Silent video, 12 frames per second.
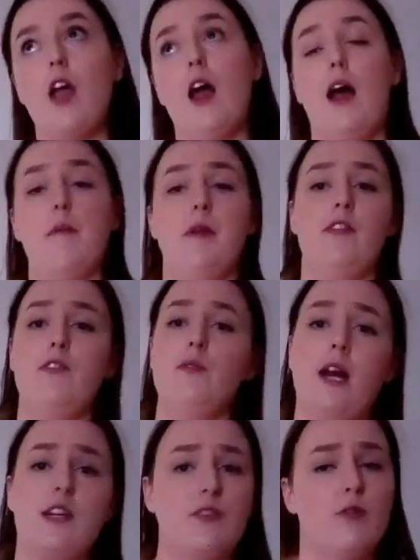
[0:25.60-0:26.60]
And if you
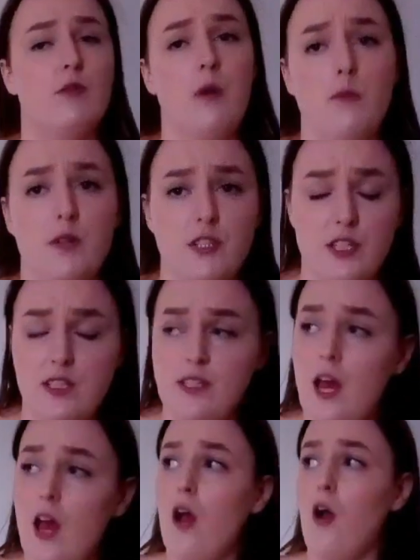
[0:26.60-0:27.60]
guys don't know what Wish is,
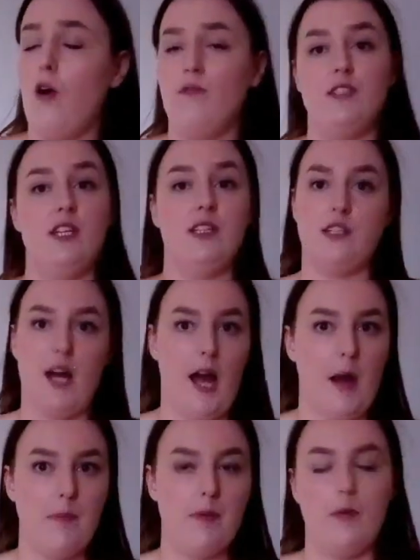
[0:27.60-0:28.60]
obviously it's an
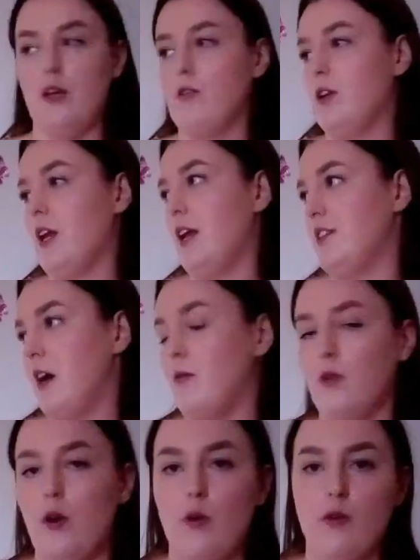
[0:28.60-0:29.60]
app where you can like
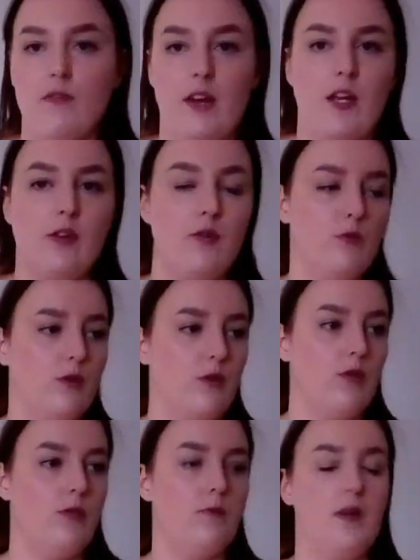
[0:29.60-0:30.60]
download off like
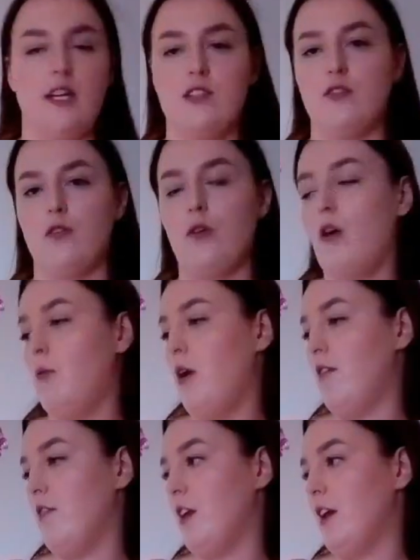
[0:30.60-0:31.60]
Google Play Store,
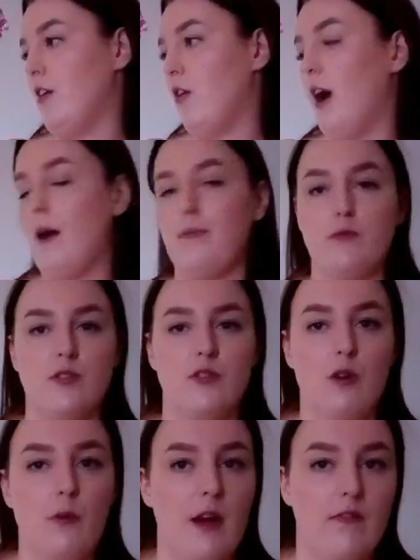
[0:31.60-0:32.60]
whatever, like, or Apple
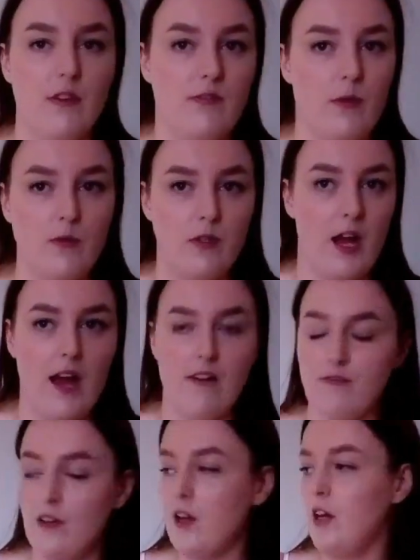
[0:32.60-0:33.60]
Store, whatever phone you
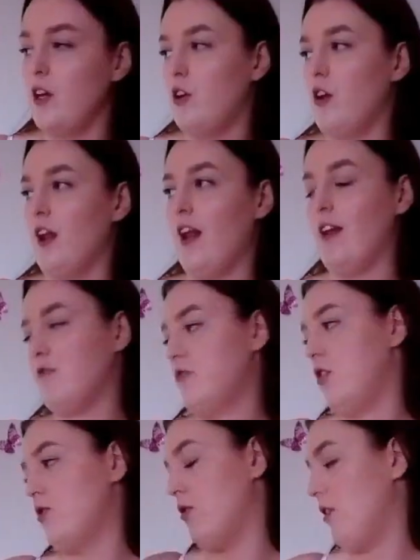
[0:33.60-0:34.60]
have, you know, like
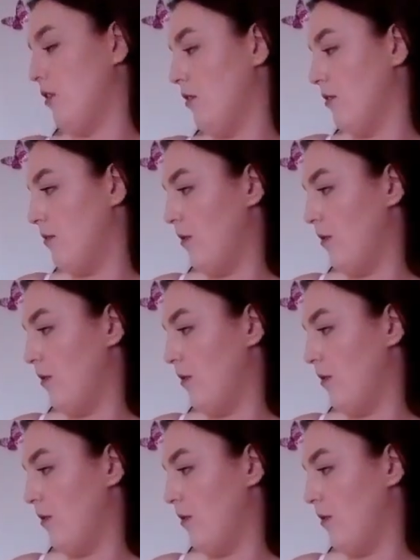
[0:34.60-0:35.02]
Android or